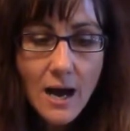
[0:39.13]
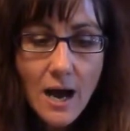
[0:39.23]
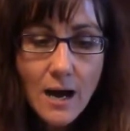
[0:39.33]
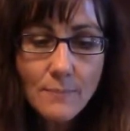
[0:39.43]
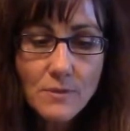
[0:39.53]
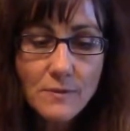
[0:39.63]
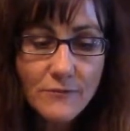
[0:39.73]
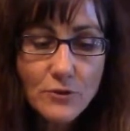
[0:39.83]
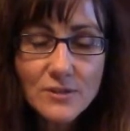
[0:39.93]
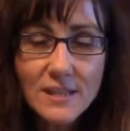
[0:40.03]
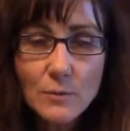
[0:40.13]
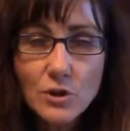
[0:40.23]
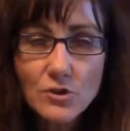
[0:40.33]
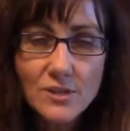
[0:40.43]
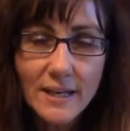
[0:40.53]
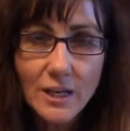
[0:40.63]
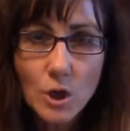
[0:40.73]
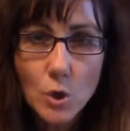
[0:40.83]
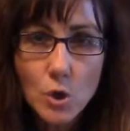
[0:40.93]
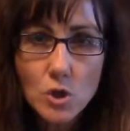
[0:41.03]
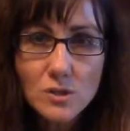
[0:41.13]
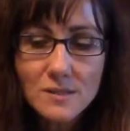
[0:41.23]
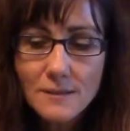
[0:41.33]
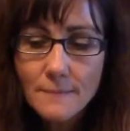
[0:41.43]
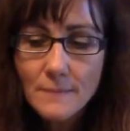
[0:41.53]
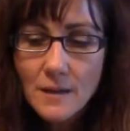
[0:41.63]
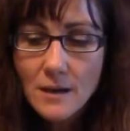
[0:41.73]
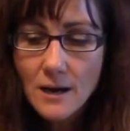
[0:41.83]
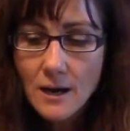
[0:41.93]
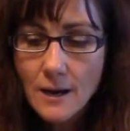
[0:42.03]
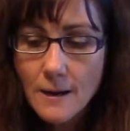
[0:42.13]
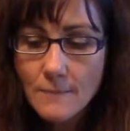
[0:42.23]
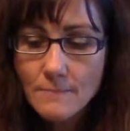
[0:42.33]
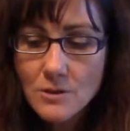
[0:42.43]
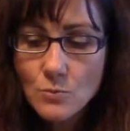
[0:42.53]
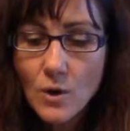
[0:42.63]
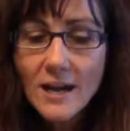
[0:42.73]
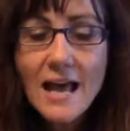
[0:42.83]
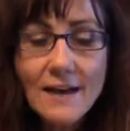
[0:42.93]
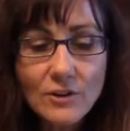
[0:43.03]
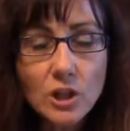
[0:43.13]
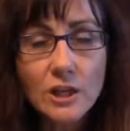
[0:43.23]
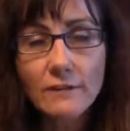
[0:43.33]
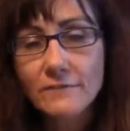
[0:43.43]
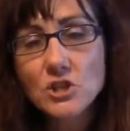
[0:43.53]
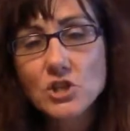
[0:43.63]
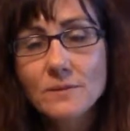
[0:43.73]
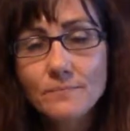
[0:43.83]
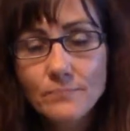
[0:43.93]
The first thing when you're setting goals, you want to have a clear vision.